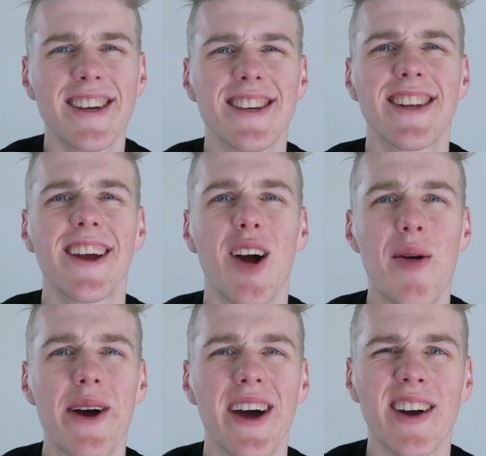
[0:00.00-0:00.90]
Yes, I did
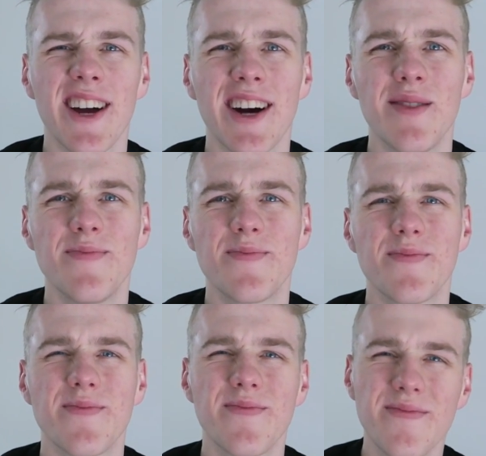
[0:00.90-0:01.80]
grab a
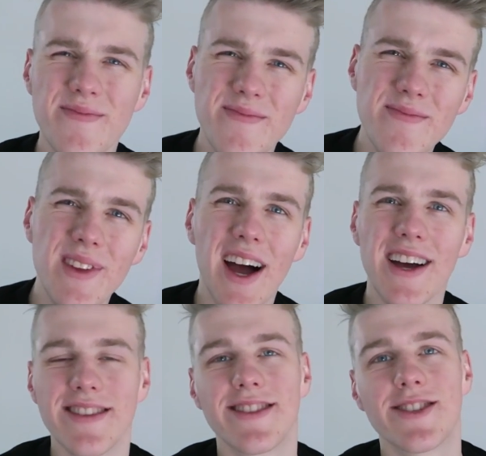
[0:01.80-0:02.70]
haircut.
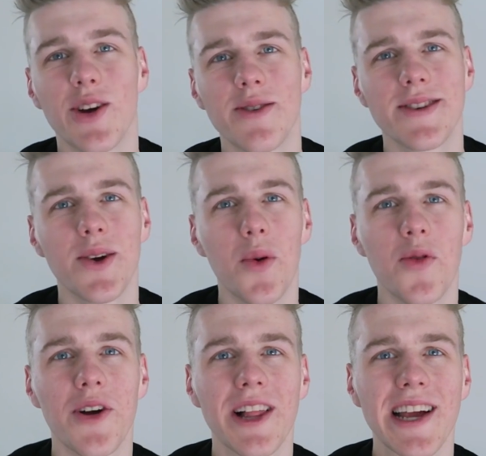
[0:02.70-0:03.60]
I don't know
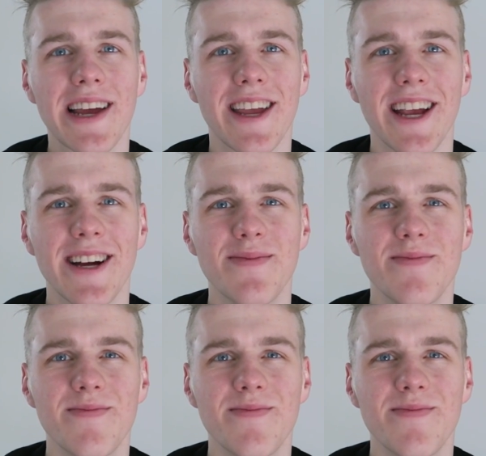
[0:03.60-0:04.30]
if I like it yet.